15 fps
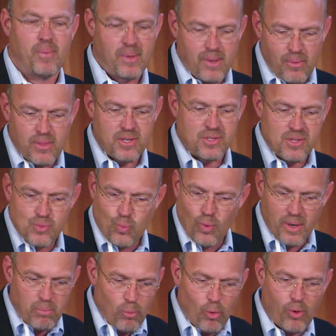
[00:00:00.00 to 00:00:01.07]
You know, this is
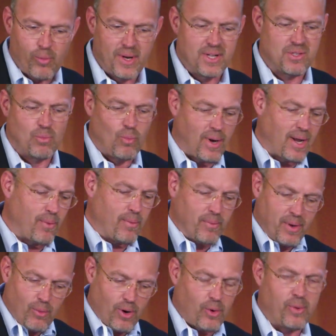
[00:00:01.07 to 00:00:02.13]
one more reason why when we
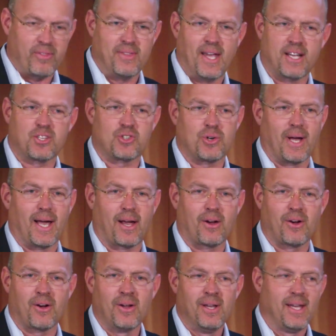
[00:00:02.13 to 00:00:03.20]
work with
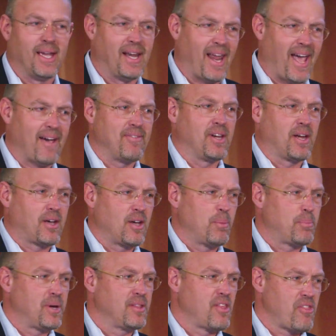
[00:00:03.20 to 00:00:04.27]
NextTracker and having a
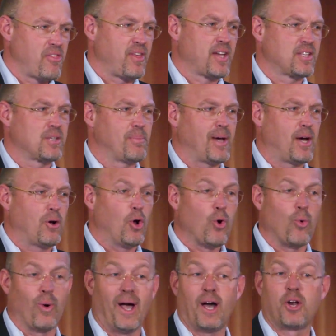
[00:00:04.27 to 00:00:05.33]
company that thinks about,
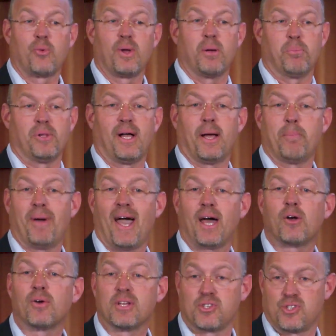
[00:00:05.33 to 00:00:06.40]
oh, how do we apply
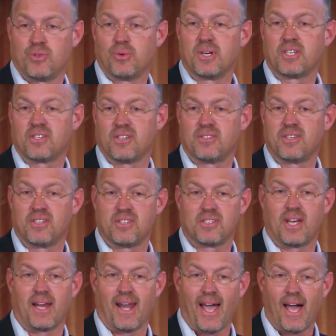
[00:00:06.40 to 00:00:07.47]
batteries to an existing
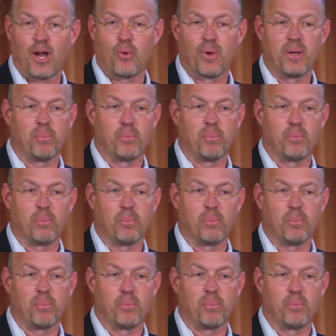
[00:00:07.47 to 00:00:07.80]
site? How do we